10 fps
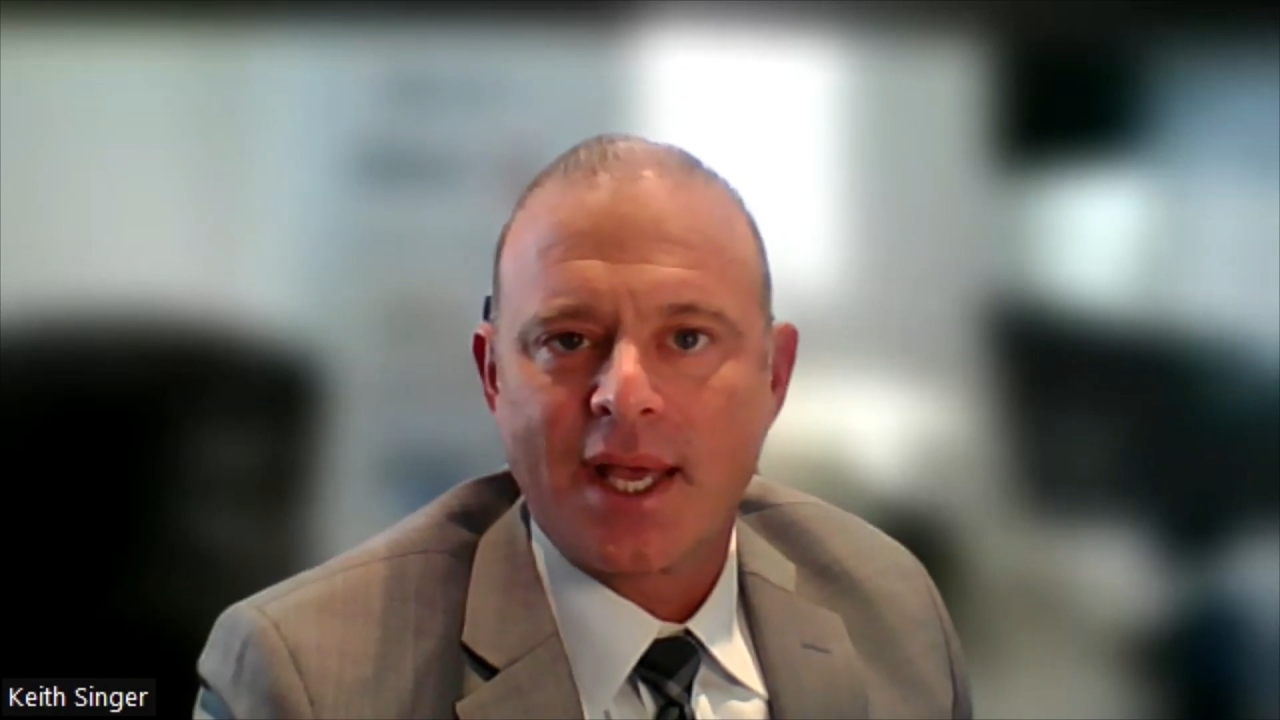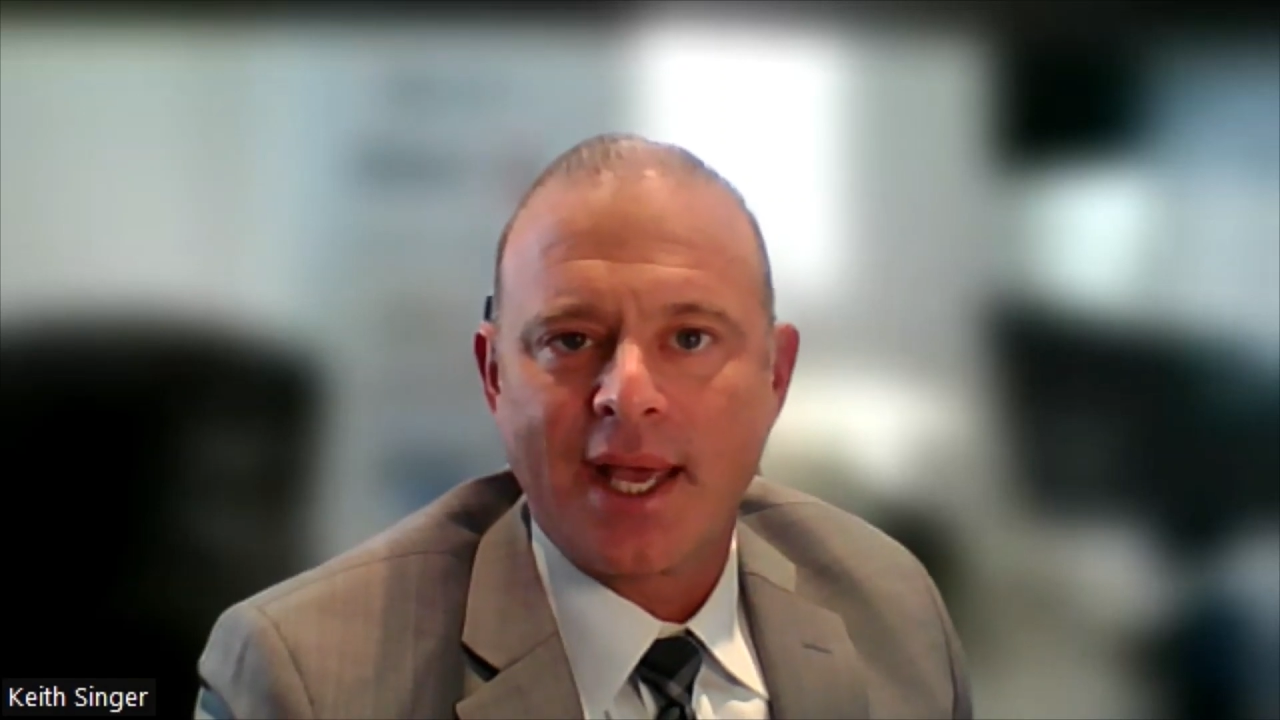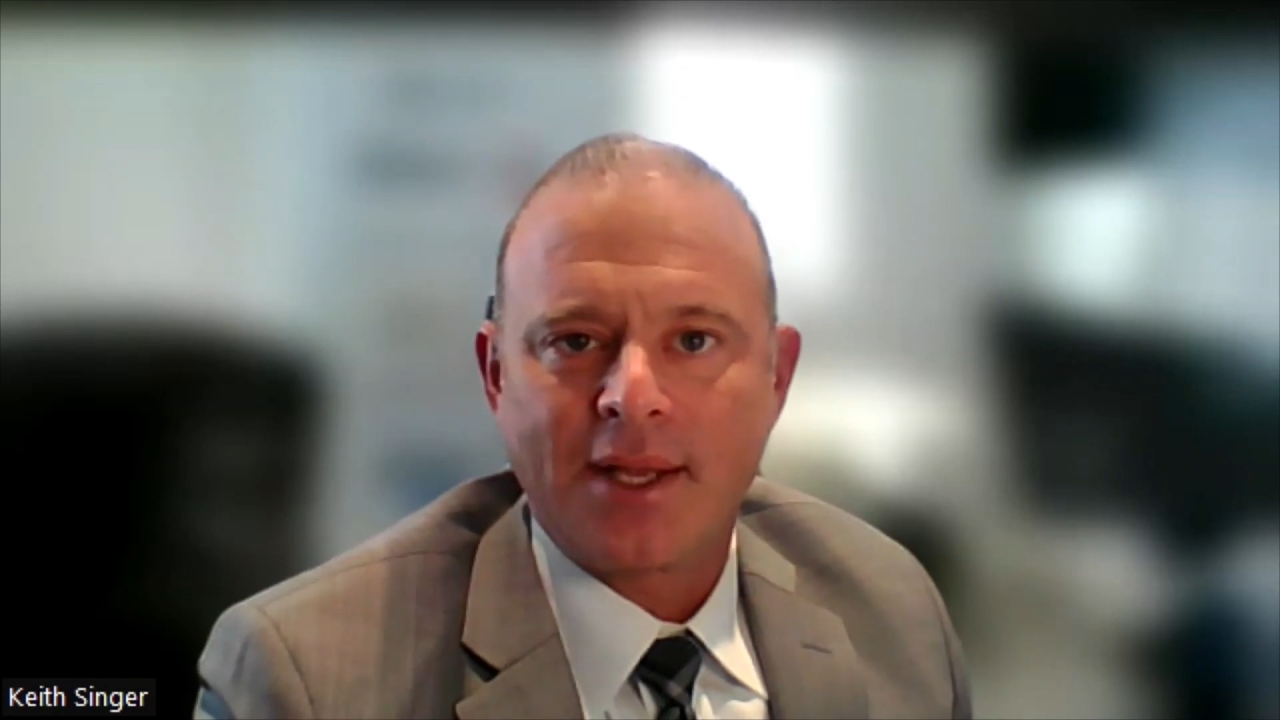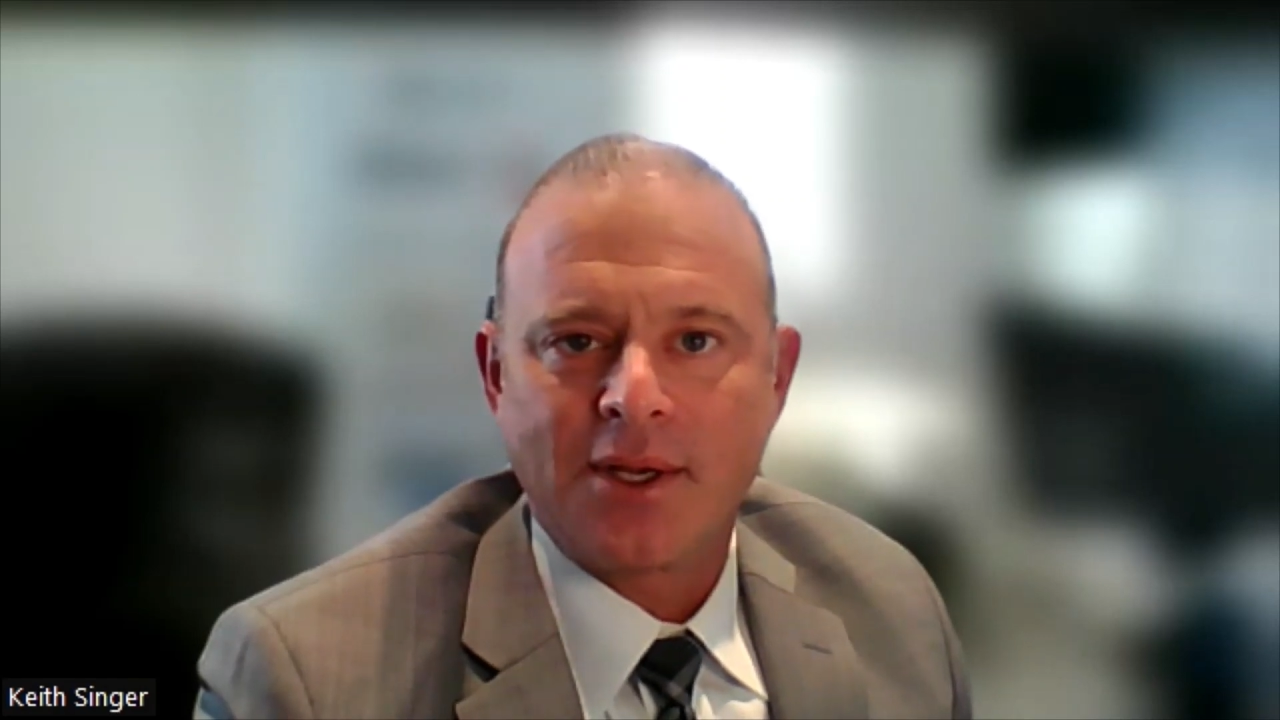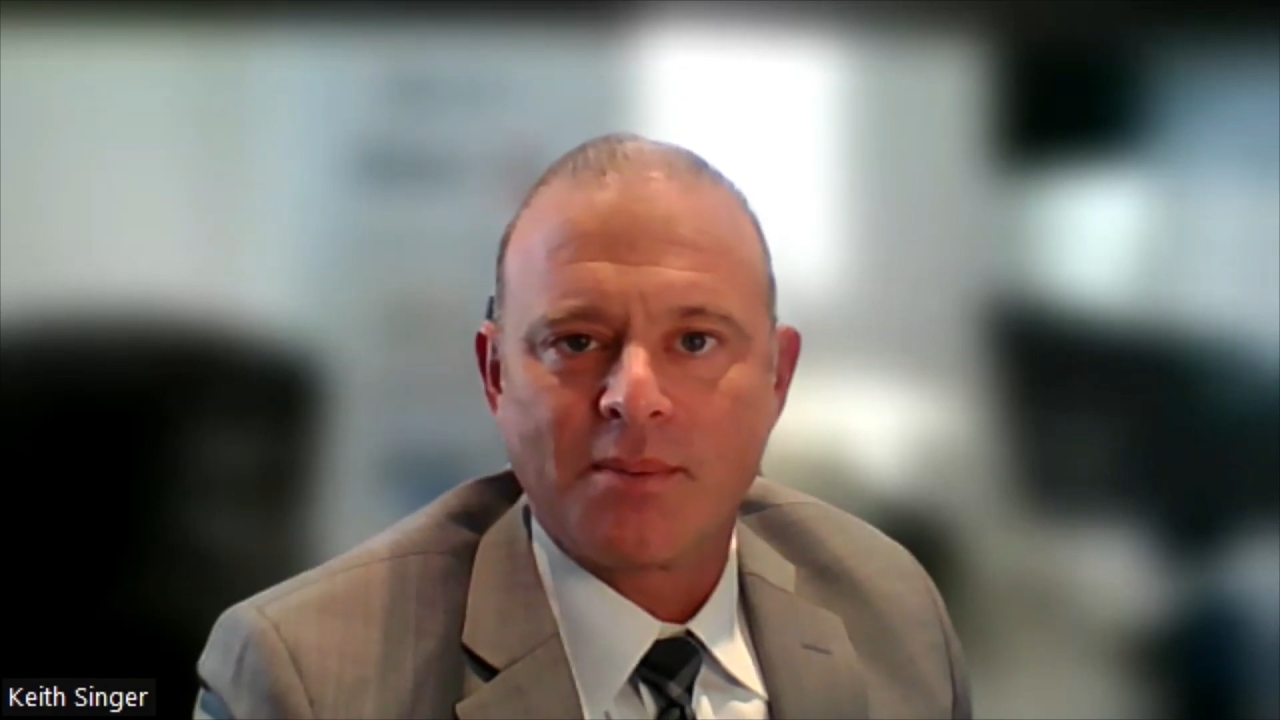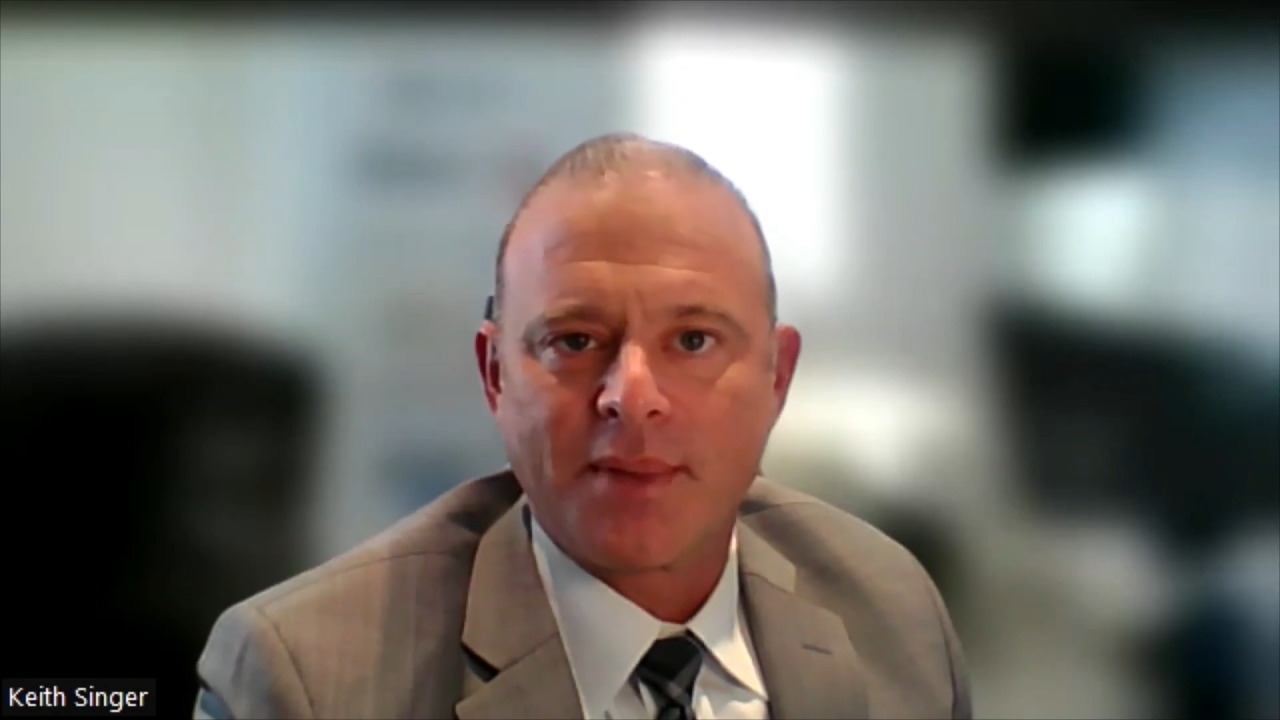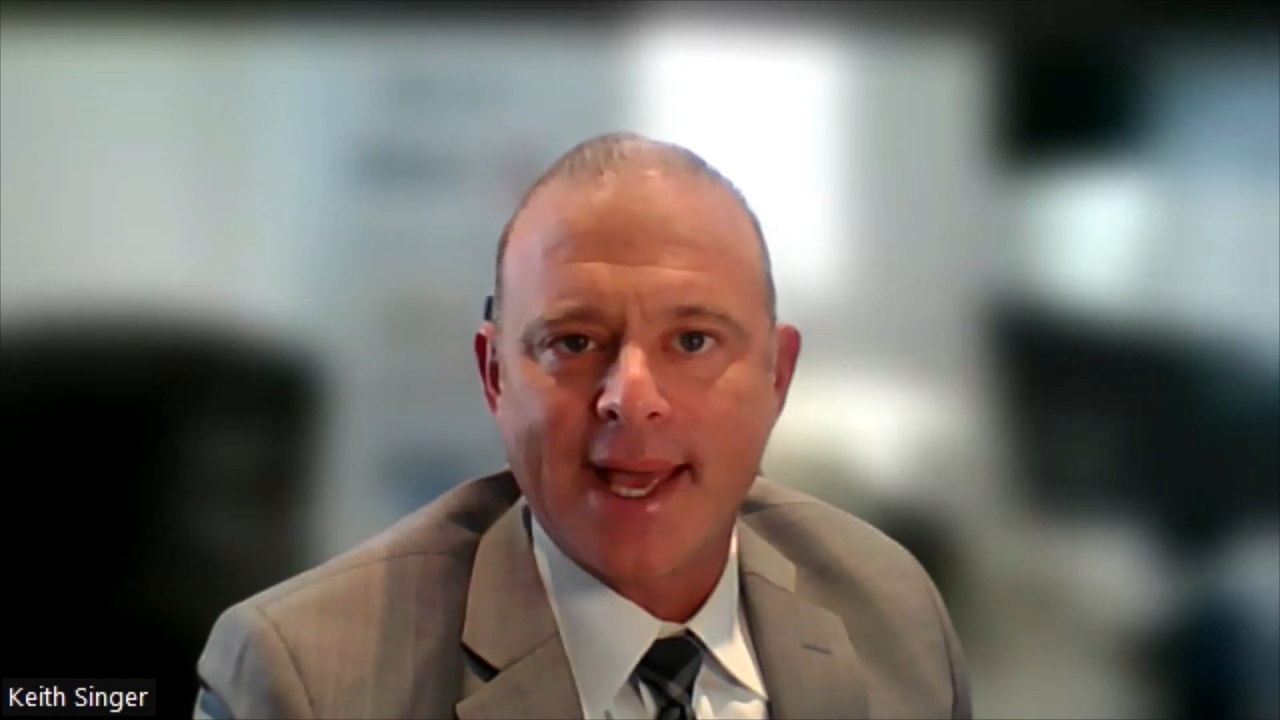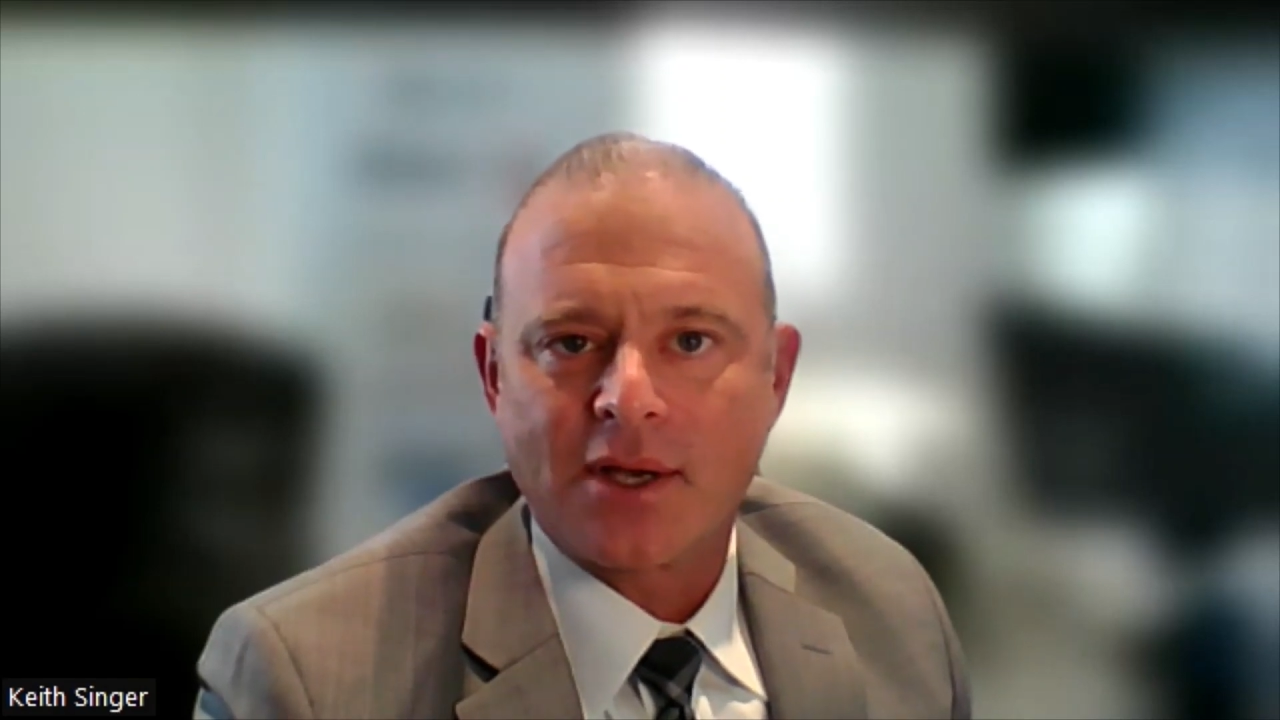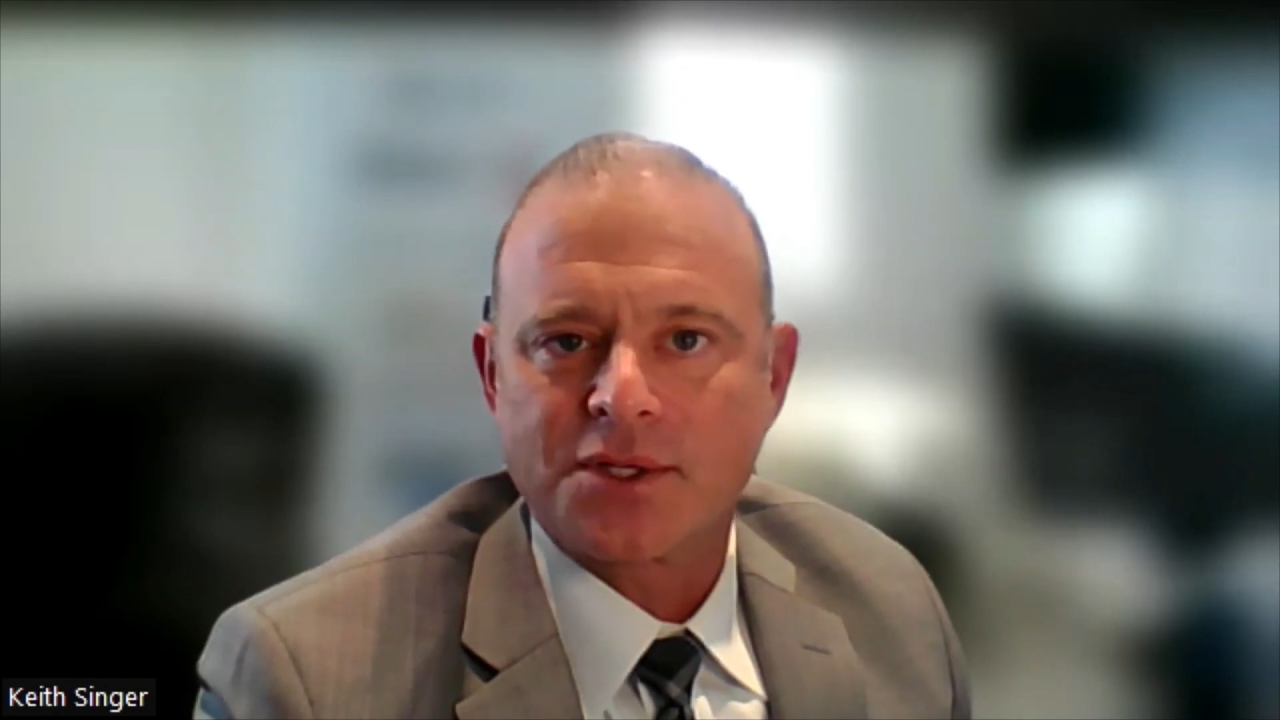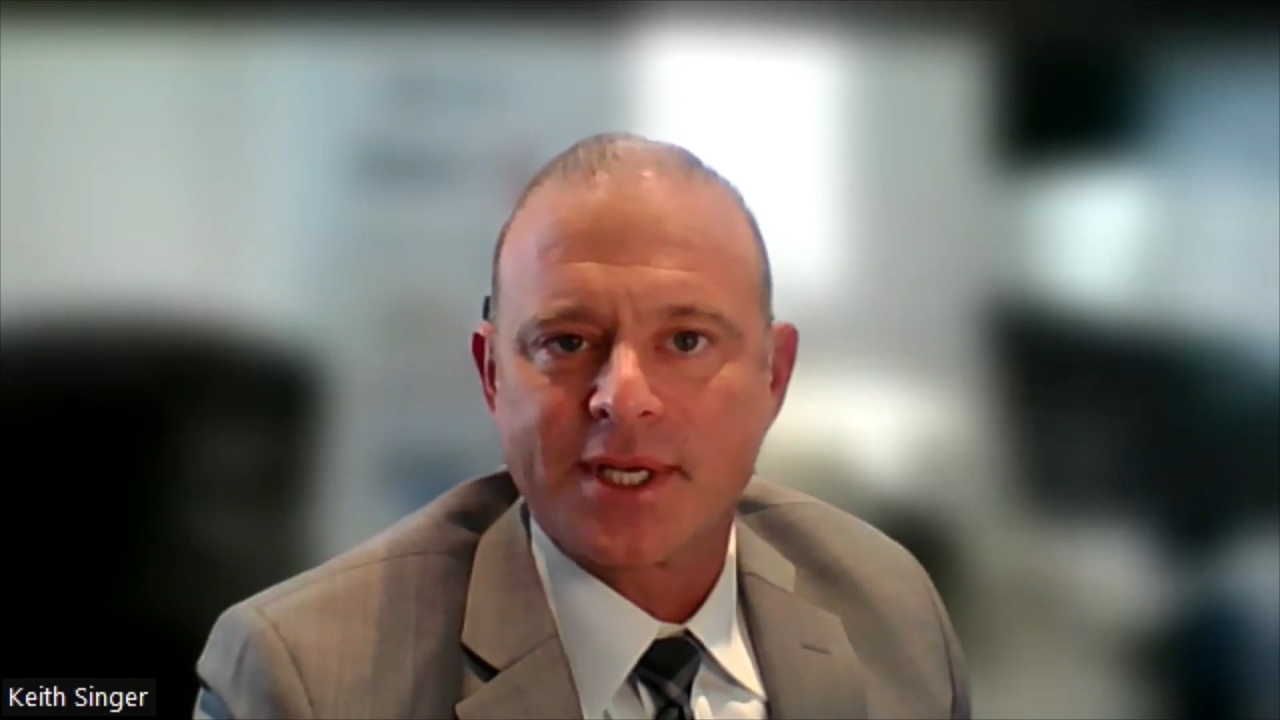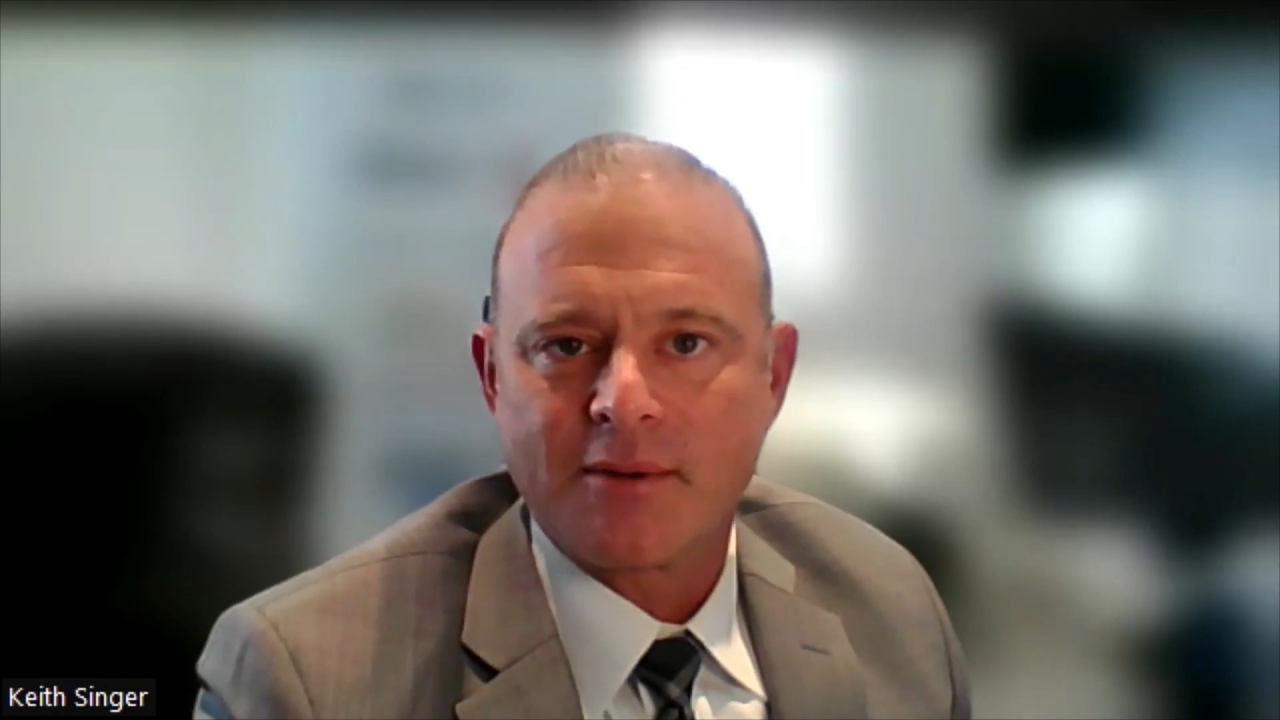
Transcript: and your bank goes